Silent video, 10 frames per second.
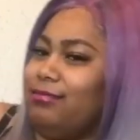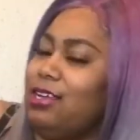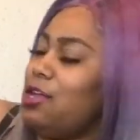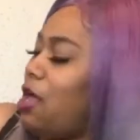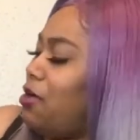
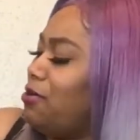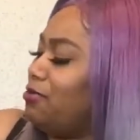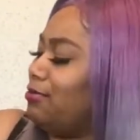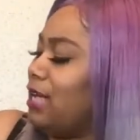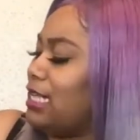you know,
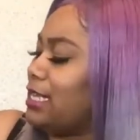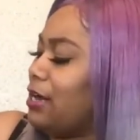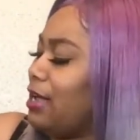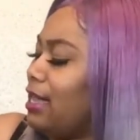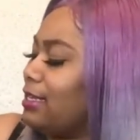a
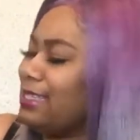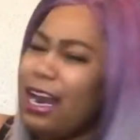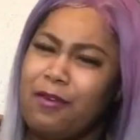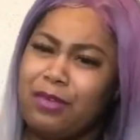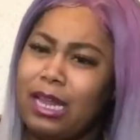certain color. Because I
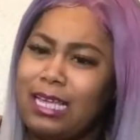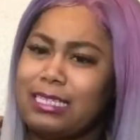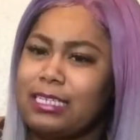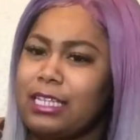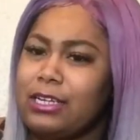don't feel like
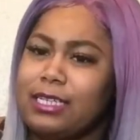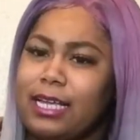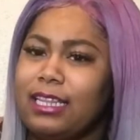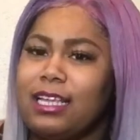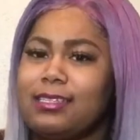613 looks